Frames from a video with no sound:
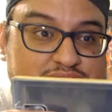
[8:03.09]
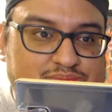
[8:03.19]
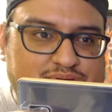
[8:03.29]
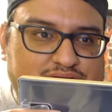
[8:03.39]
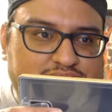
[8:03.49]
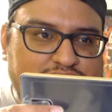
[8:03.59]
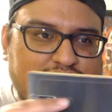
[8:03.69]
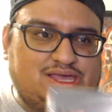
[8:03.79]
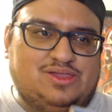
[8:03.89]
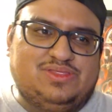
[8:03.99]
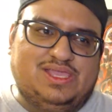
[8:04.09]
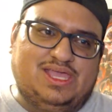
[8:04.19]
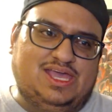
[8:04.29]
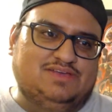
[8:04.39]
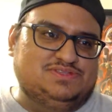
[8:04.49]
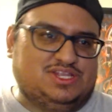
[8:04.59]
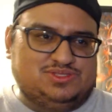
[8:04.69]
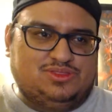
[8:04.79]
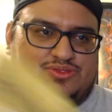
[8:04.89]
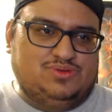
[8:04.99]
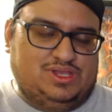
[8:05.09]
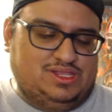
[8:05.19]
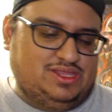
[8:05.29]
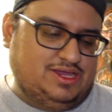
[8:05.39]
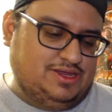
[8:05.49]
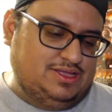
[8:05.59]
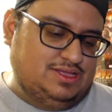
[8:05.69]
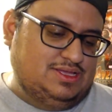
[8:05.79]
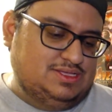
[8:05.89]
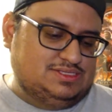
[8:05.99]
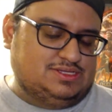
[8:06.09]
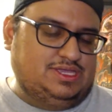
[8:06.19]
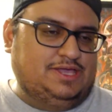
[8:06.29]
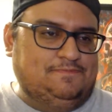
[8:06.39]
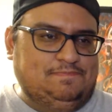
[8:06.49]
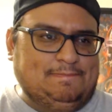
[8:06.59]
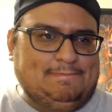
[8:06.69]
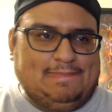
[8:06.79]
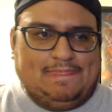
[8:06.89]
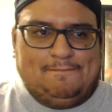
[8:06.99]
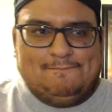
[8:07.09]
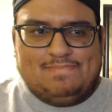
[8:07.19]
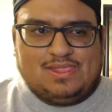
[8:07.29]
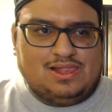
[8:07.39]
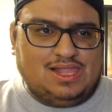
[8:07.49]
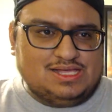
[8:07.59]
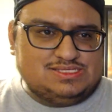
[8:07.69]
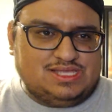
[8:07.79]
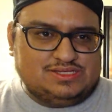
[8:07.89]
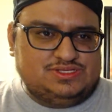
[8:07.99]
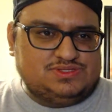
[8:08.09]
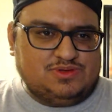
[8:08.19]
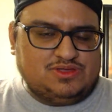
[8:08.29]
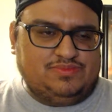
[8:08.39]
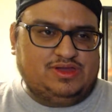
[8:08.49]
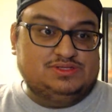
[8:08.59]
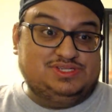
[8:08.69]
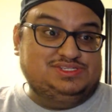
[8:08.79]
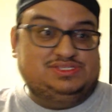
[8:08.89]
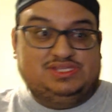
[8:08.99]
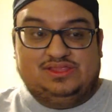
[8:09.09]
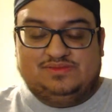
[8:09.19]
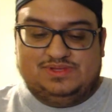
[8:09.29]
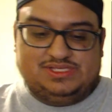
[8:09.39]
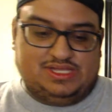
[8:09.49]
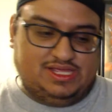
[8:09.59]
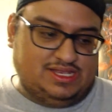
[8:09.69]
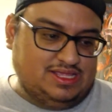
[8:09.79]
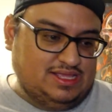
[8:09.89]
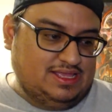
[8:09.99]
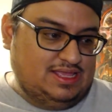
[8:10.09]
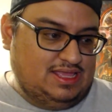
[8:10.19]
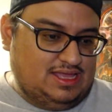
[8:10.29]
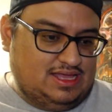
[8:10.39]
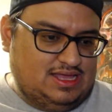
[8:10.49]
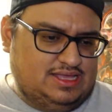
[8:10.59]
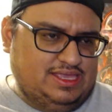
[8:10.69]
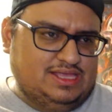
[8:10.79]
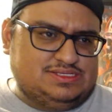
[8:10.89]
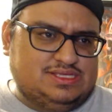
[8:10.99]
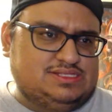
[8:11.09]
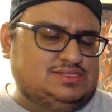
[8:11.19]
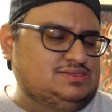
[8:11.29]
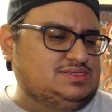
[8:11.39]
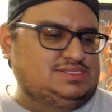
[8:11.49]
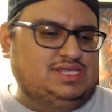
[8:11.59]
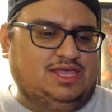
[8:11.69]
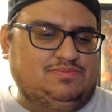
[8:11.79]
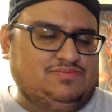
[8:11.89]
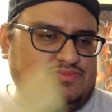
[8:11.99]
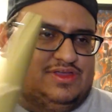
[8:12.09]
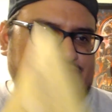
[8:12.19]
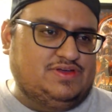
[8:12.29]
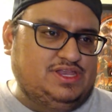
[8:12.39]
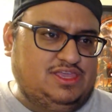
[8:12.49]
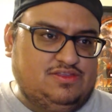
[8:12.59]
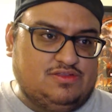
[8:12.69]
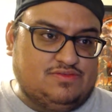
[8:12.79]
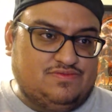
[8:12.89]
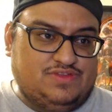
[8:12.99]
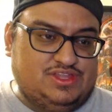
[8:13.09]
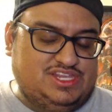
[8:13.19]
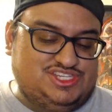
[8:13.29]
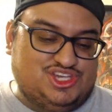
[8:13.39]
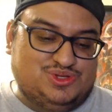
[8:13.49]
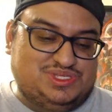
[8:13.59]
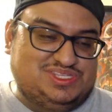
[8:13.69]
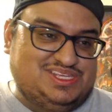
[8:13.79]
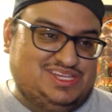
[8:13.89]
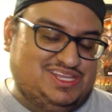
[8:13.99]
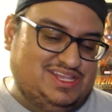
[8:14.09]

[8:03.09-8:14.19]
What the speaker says: But I don't think I have, so that's why I threw it in there. So yeah, Lock, Stock, Two Smoking Barrels. Jason Statham is in it. Yeah, it's good time. Funny. Vinny Jones is in it.